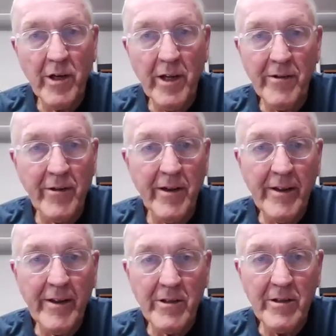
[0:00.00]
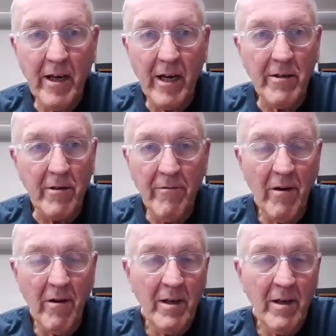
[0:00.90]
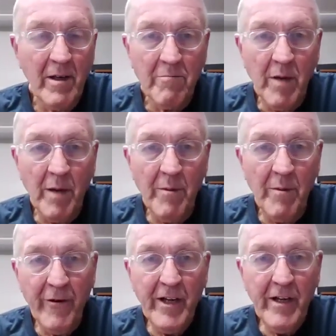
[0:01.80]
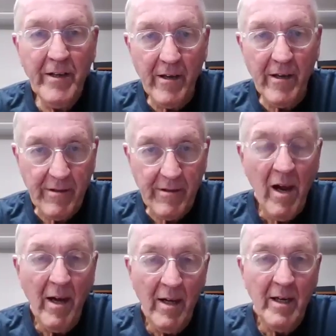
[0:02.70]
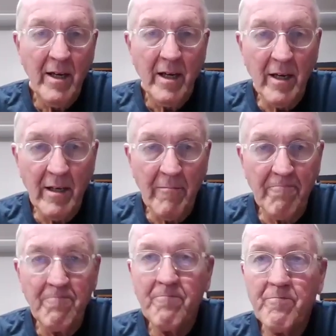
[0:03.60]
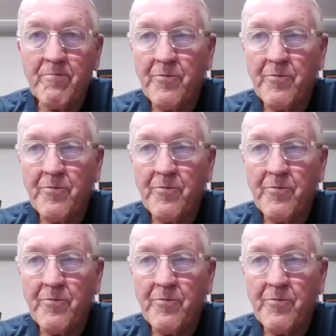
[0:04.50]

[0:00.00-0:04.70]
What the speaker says: 20, 30,000, I don't know, maybe 15,000.